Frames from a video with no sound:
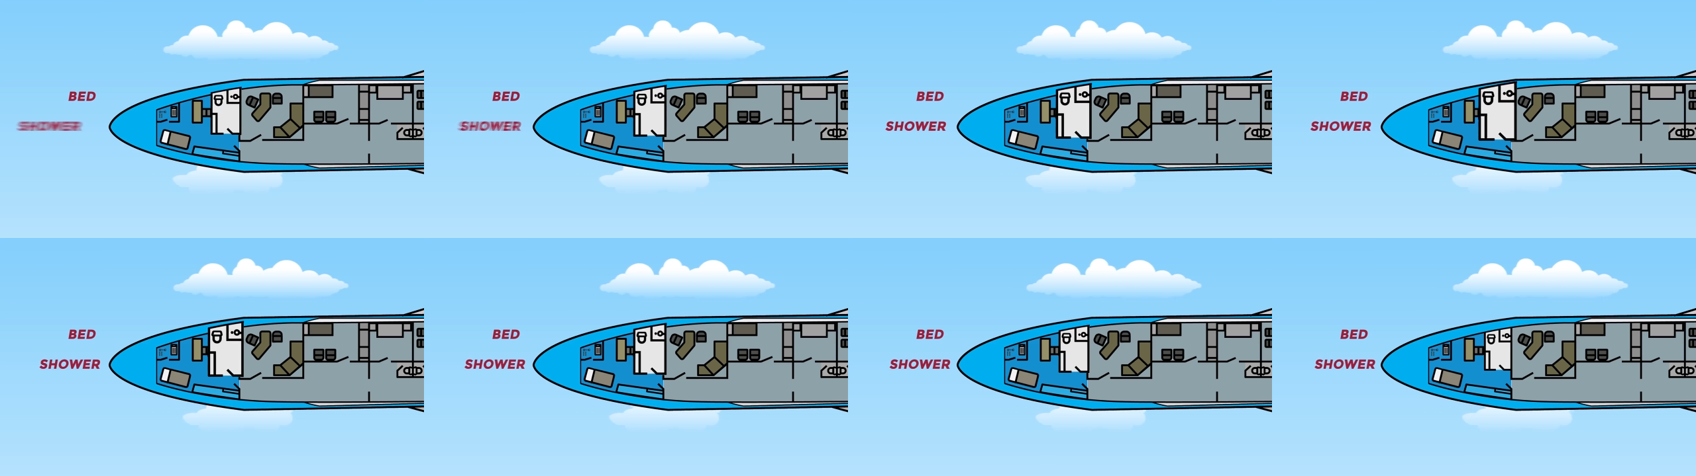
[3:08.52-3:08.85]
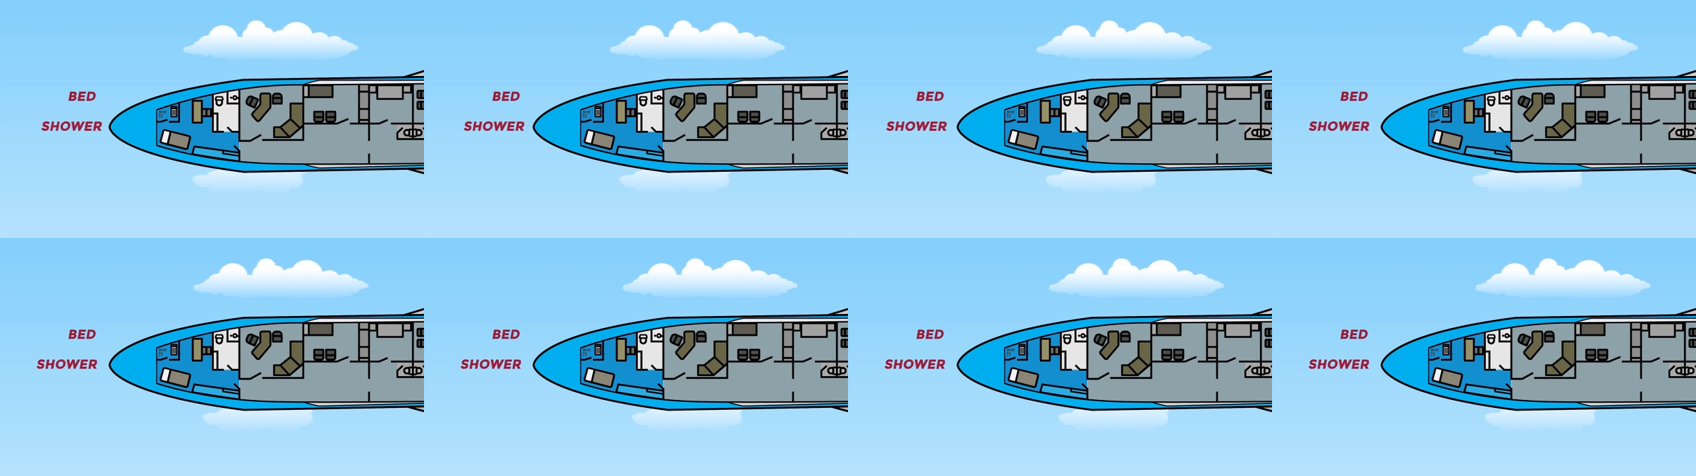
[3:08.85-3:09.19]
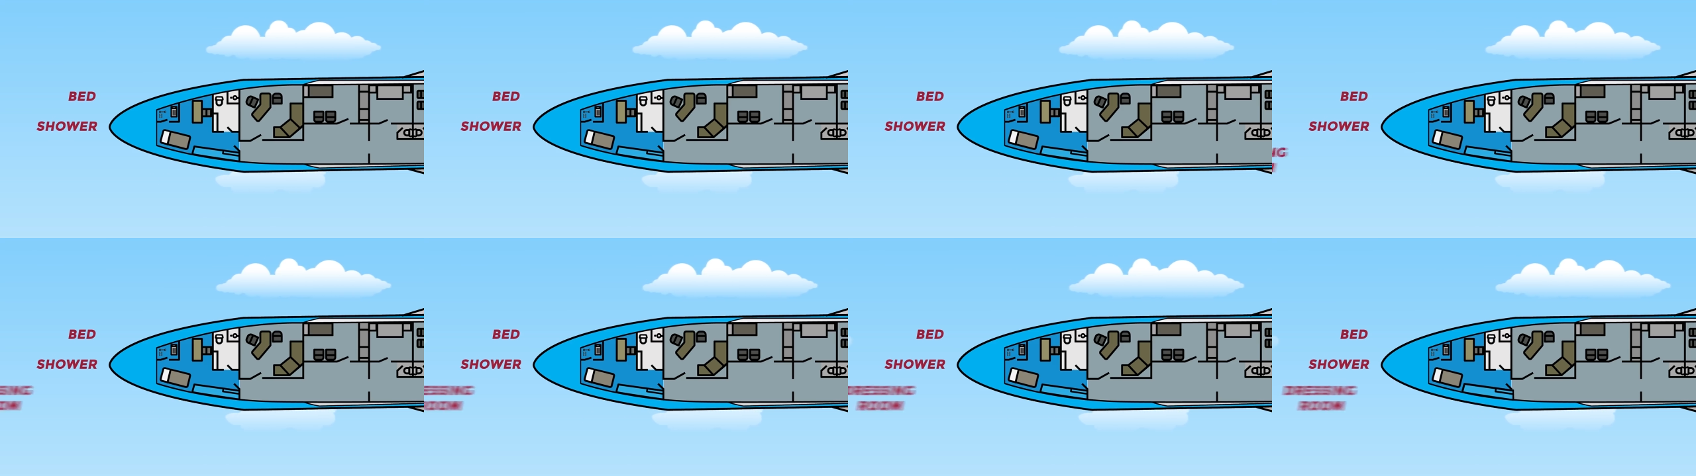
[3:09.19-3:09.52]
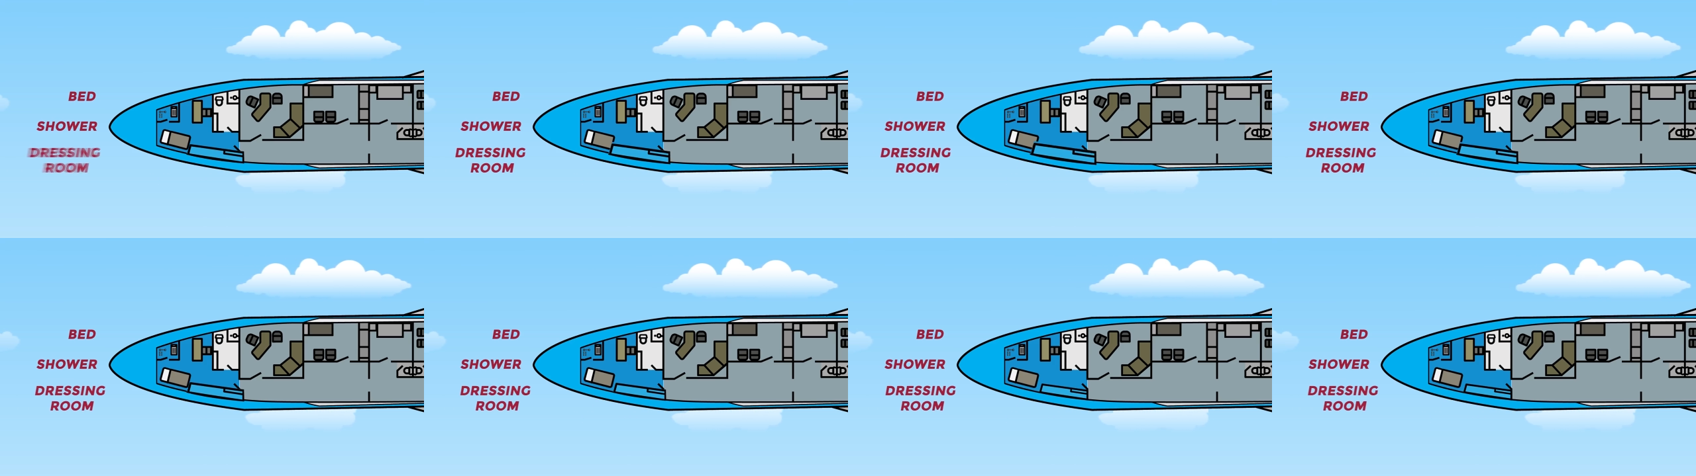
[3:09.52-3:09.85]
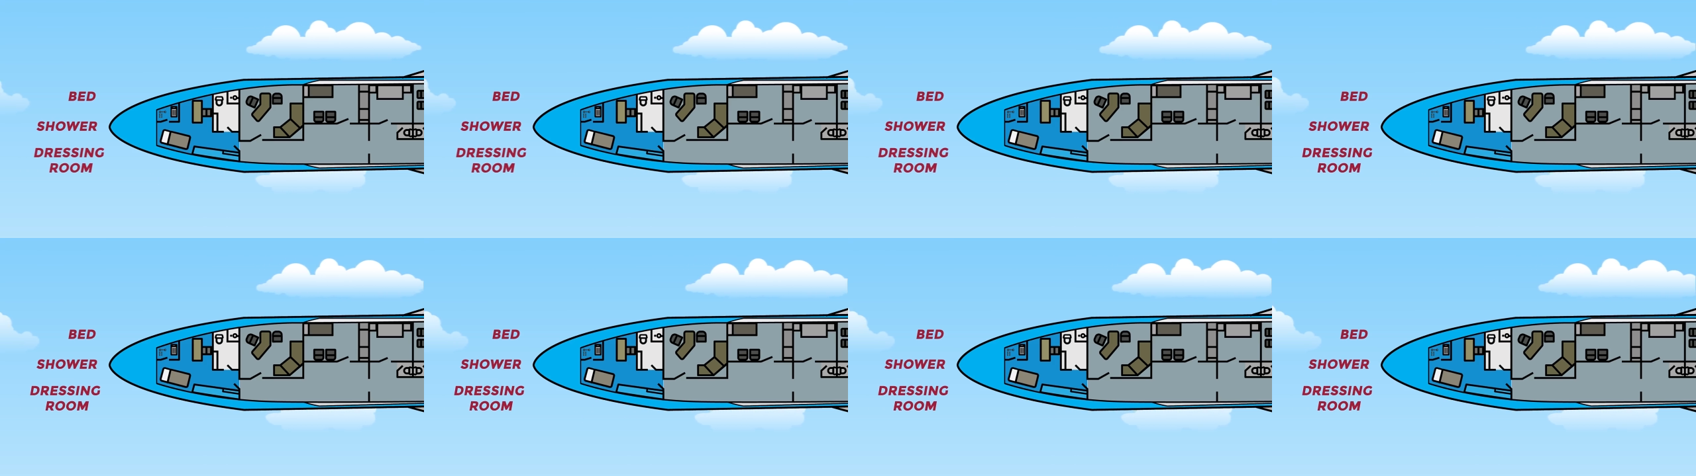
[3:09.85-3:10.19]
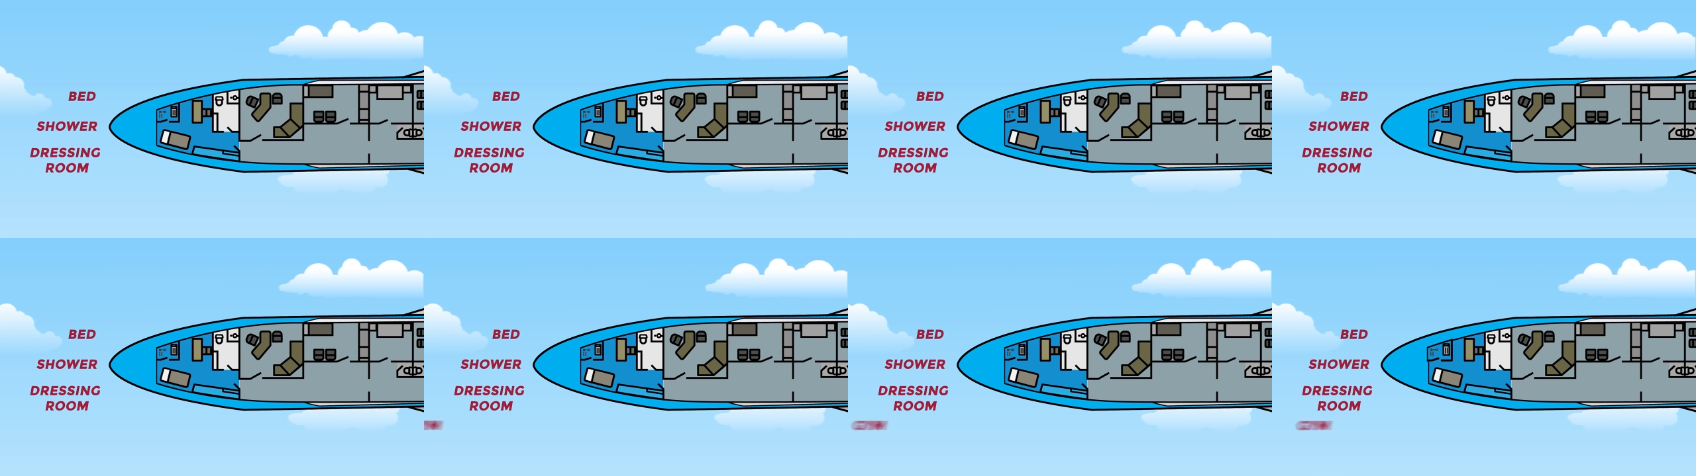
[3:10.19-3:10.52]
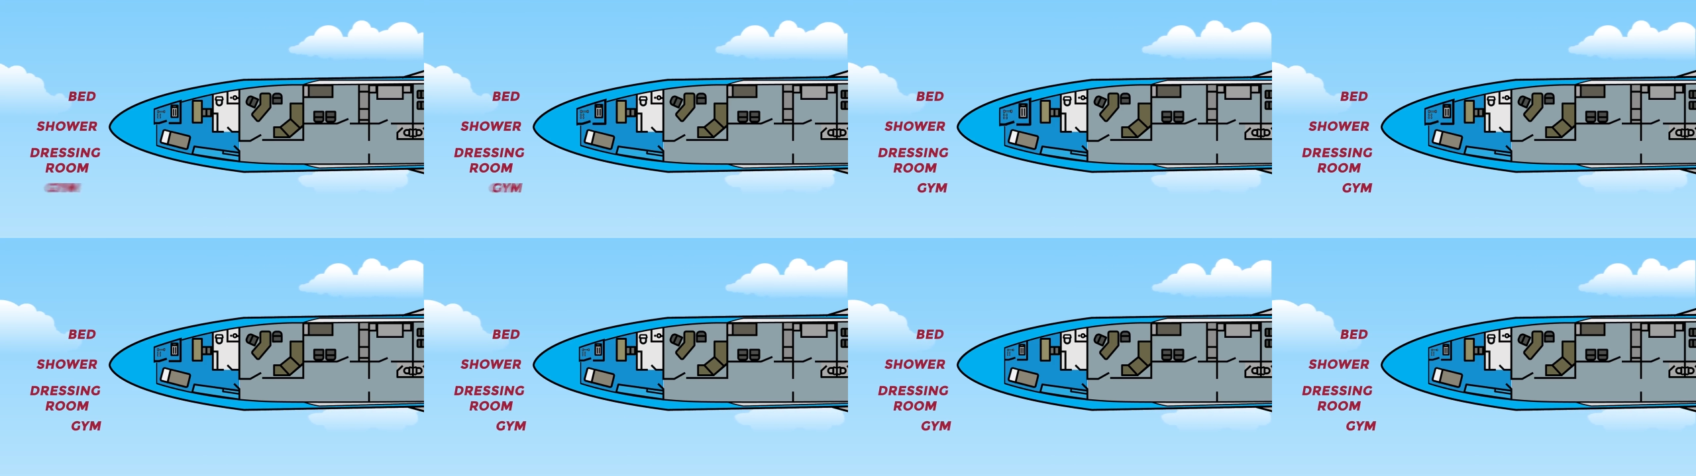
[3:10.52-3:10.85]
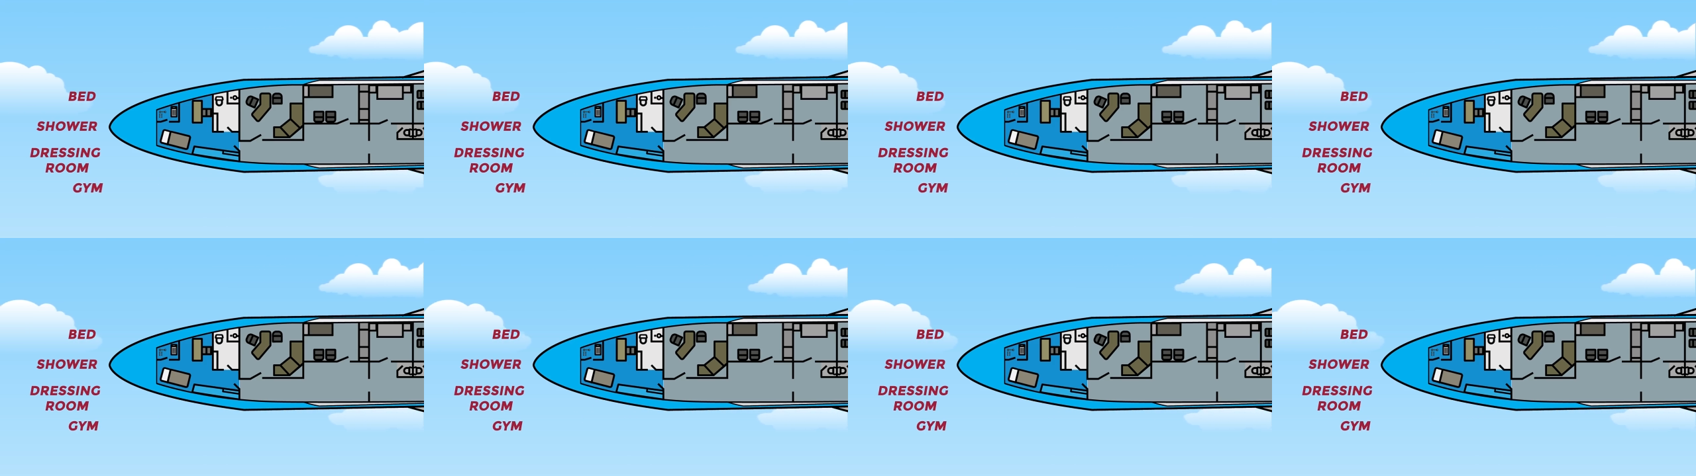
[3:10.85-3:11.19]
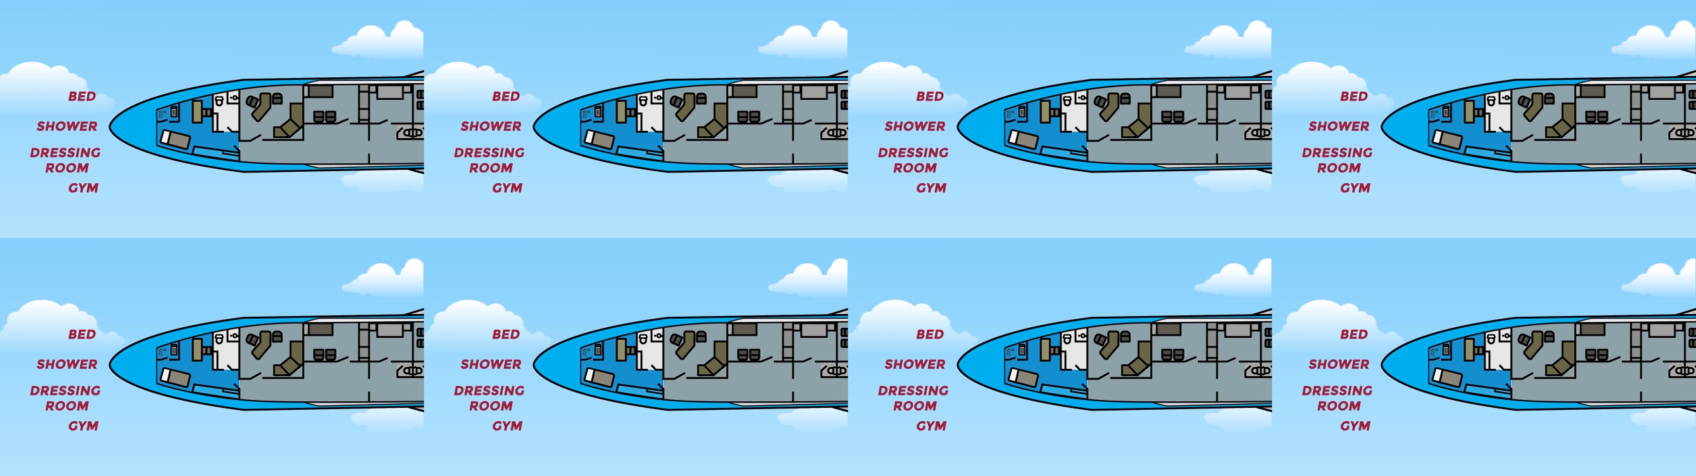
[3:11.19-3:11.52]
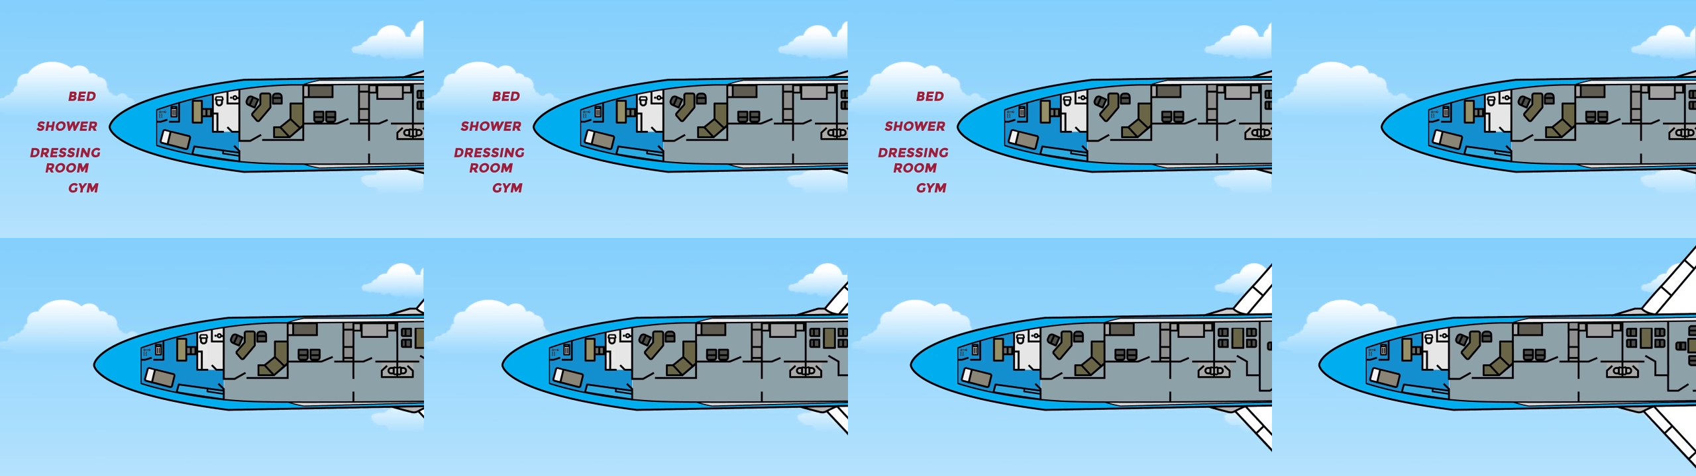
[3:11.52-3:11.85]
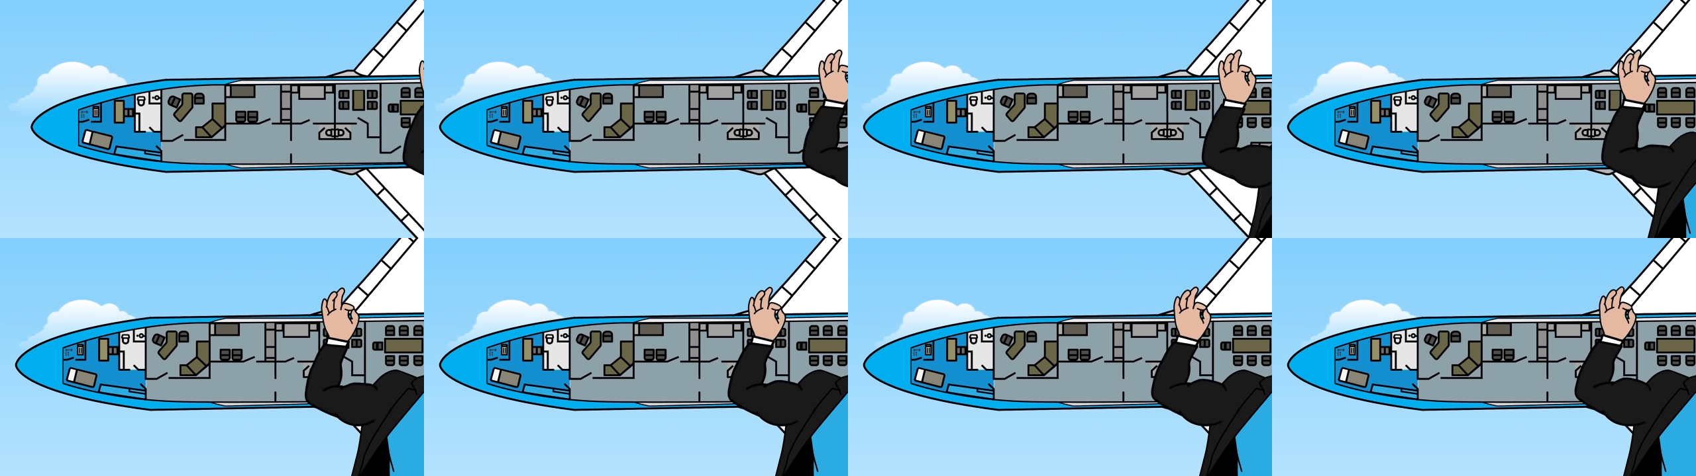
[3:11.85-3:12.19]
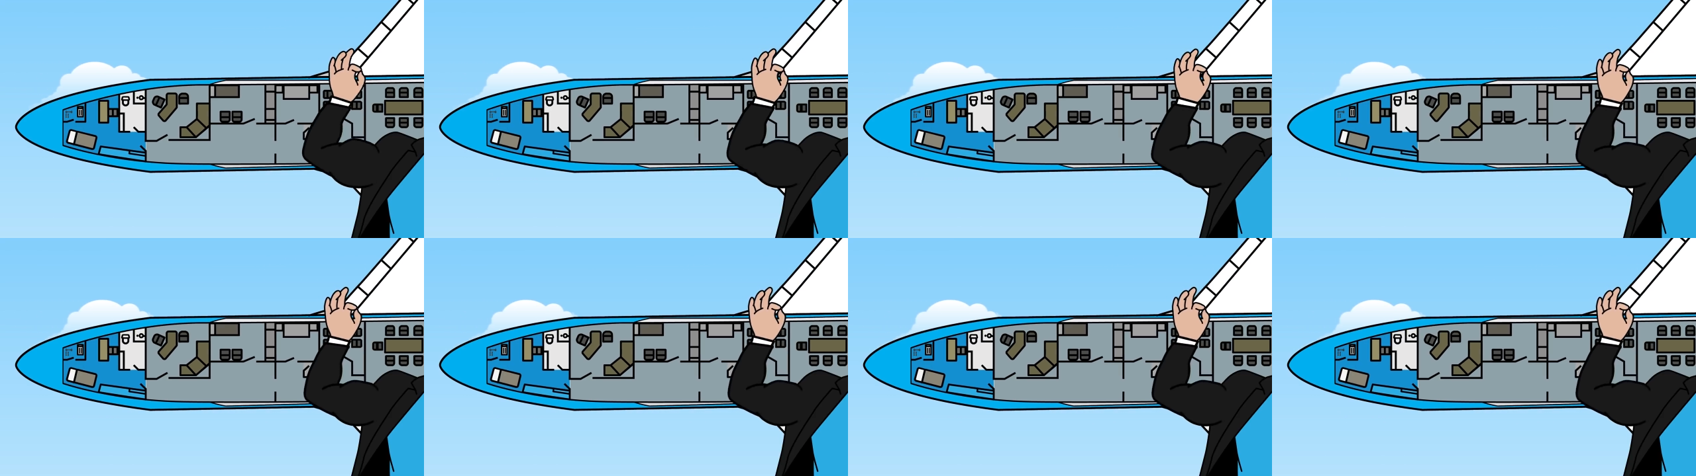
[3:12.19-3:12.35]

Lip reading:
No face is visible, so there are no lips to read.